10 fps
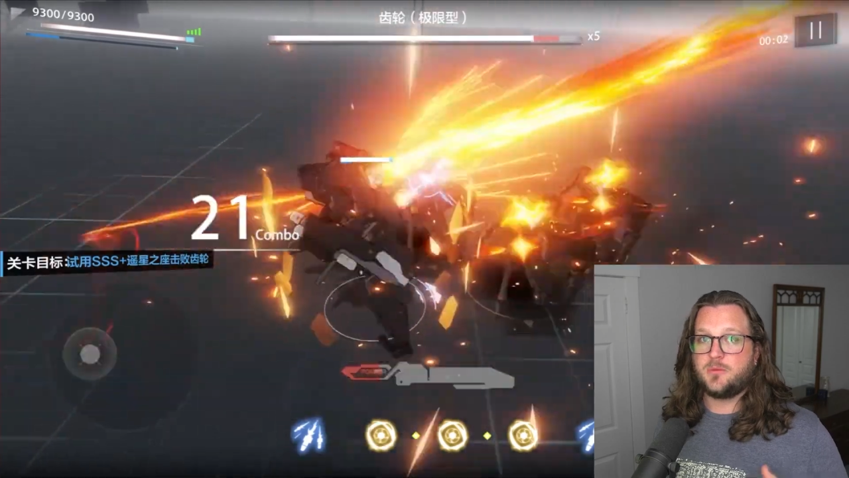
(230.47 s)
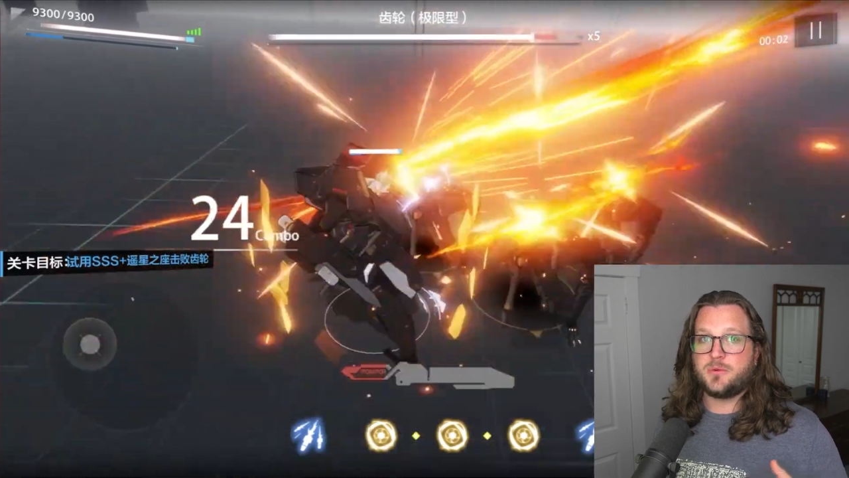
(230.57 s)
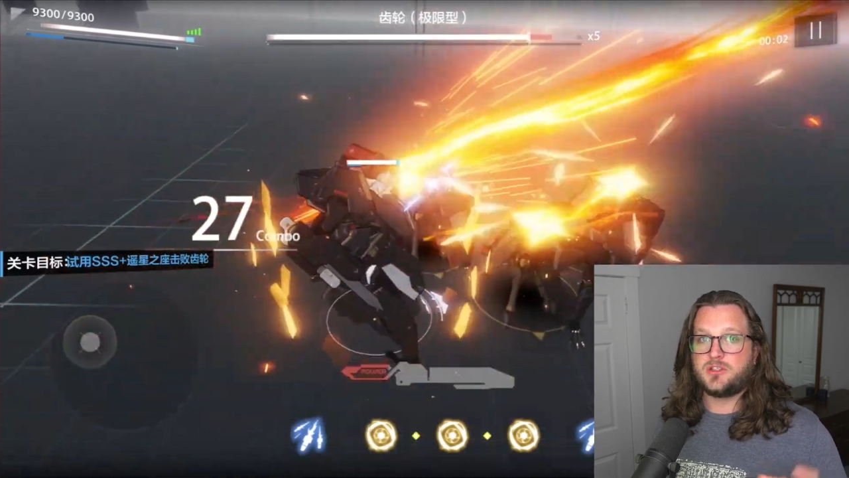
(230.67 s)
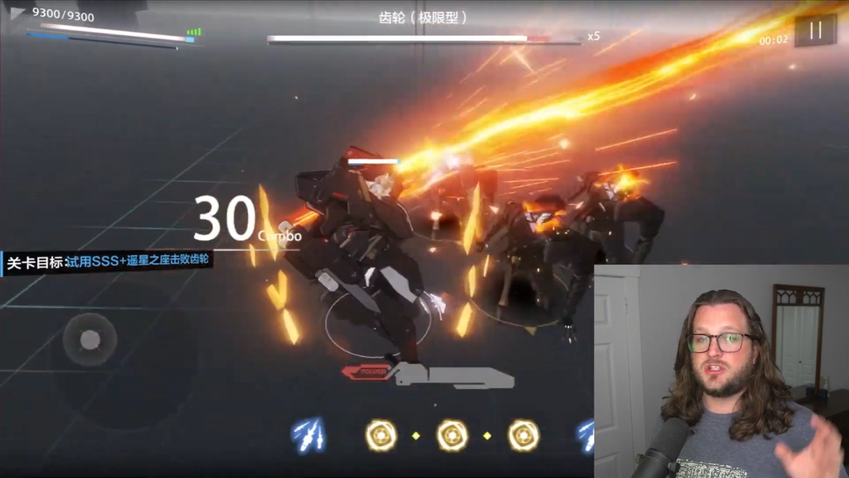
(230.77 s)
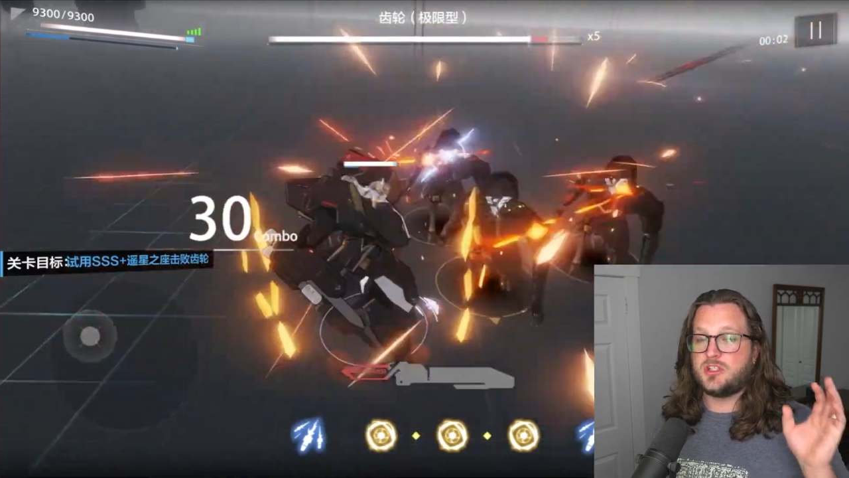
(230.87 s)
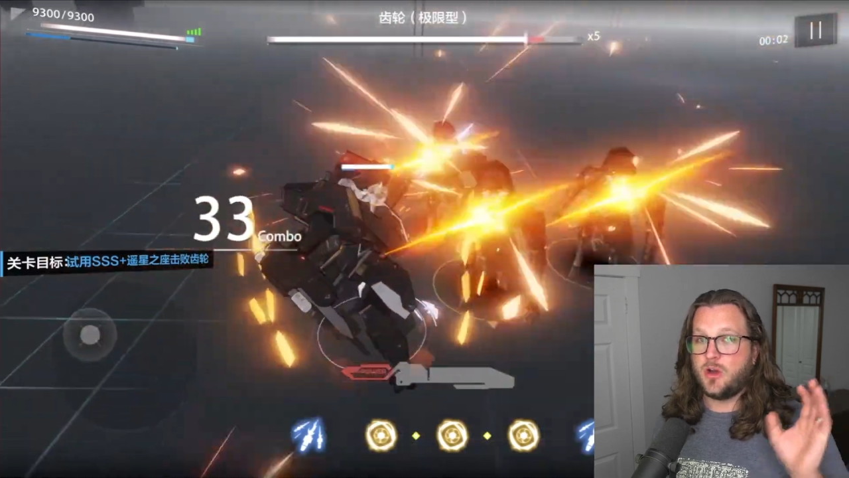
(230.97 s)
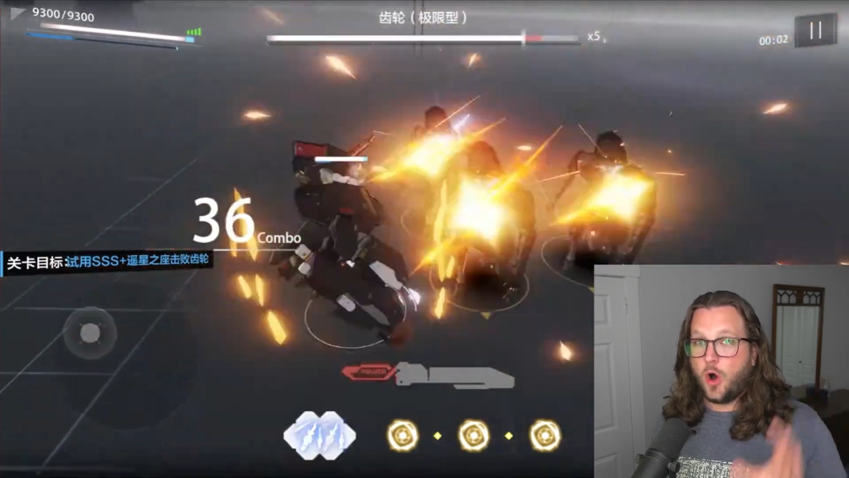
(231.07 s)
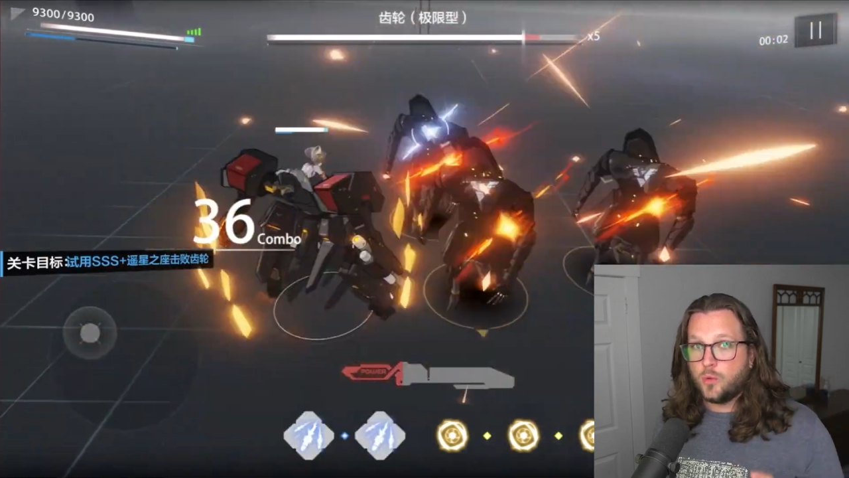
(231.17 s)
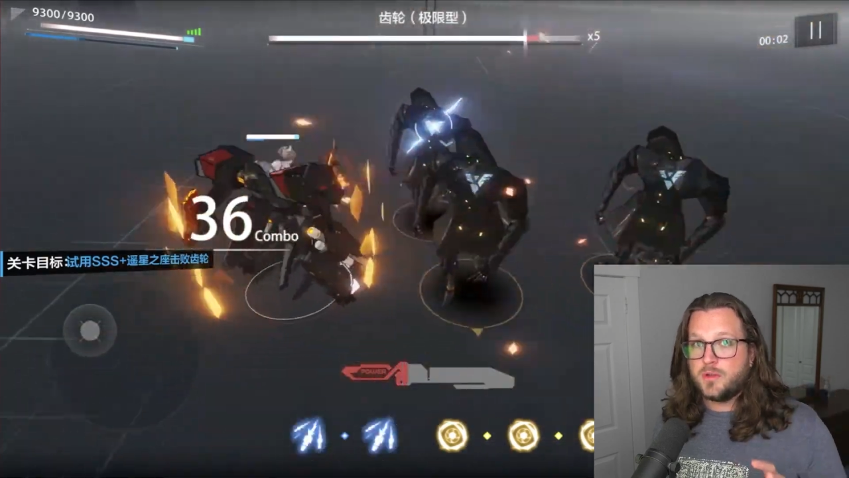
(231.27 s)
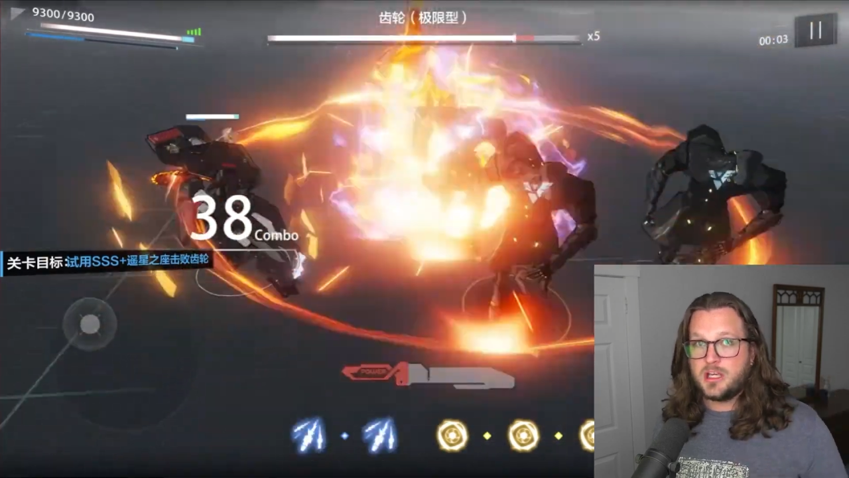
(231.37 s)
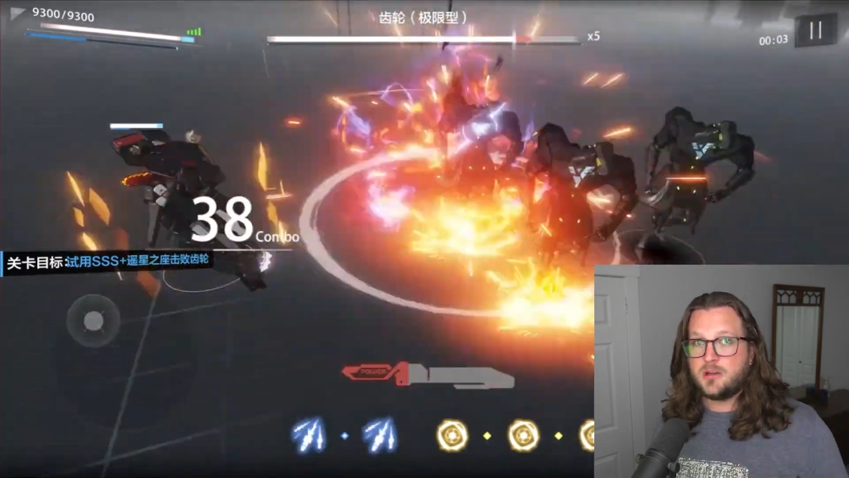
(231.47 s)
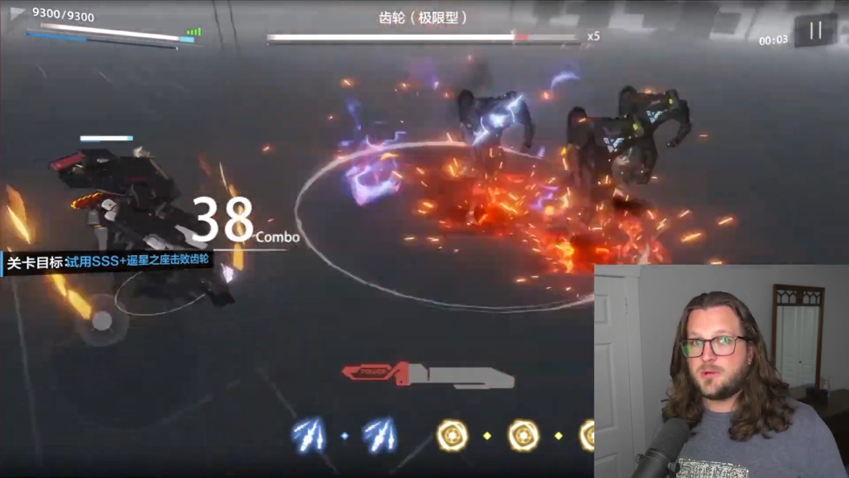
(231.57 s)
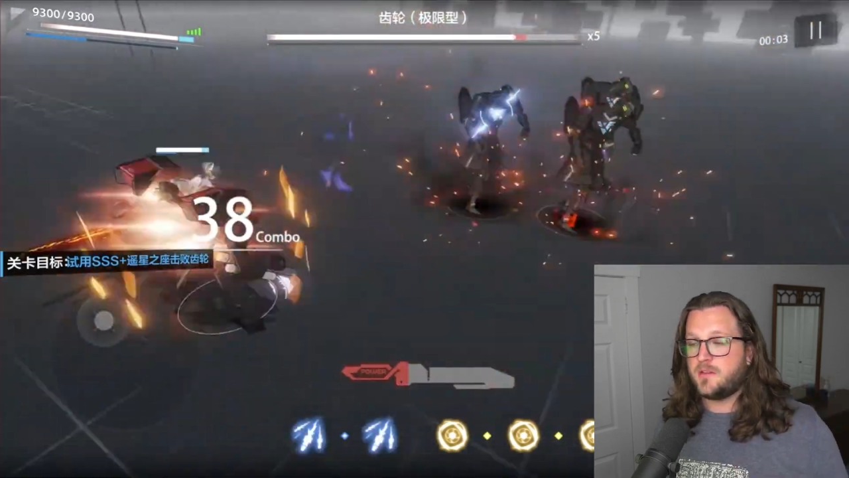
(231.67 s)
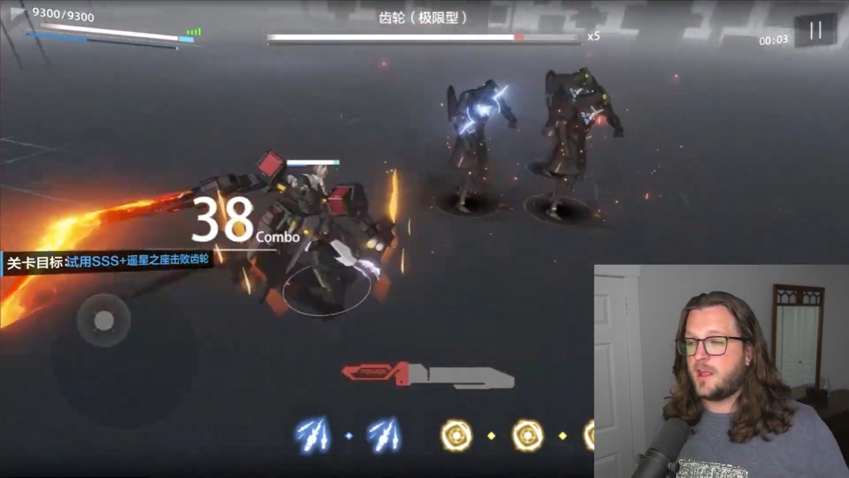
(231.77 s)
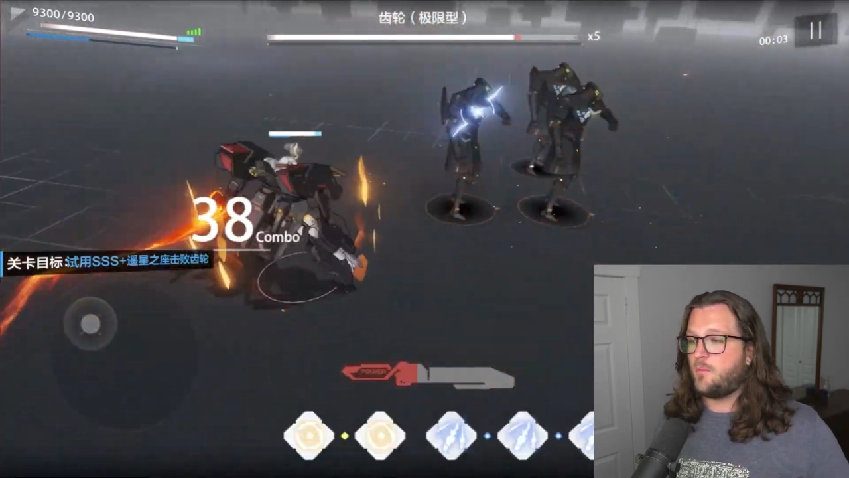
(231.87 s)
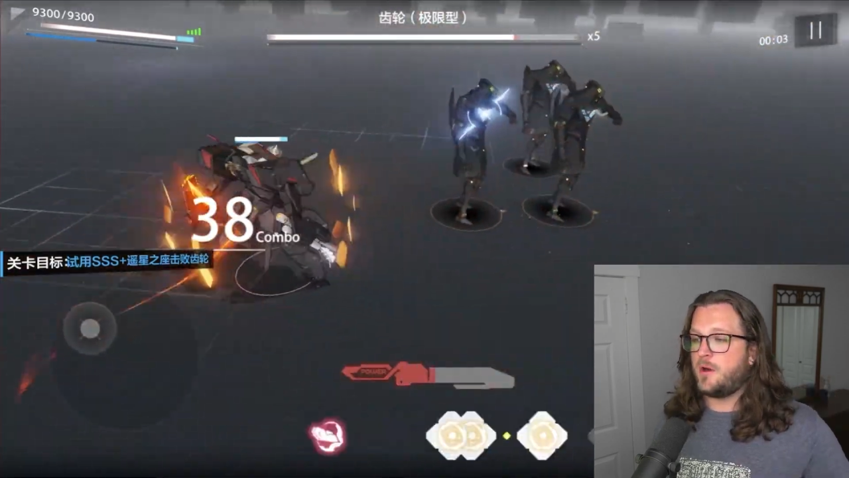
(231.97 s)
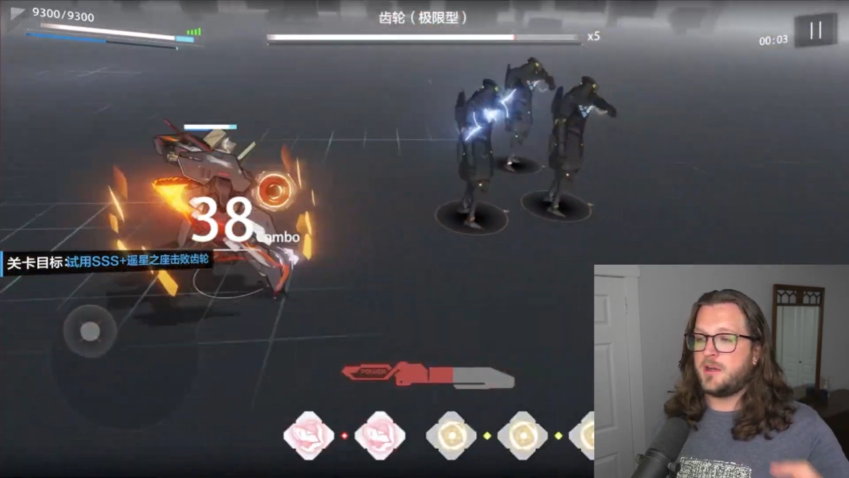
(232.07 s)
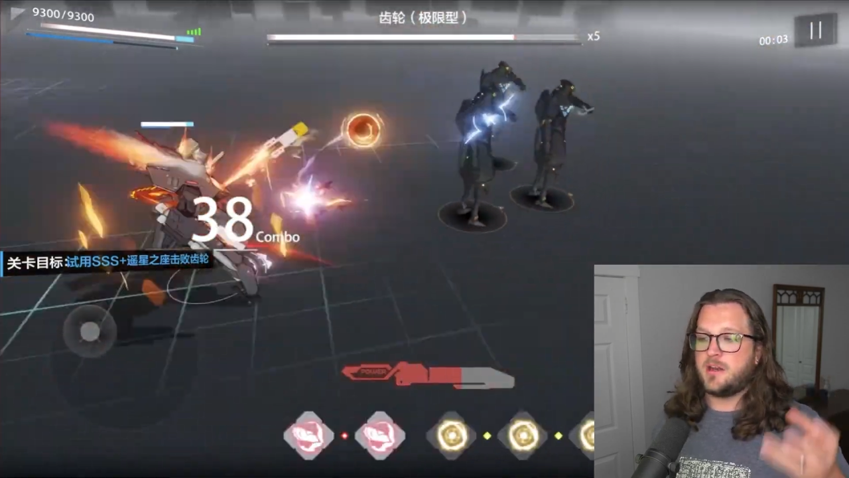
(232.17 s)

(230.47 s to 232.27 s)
but she's only going to be on that one and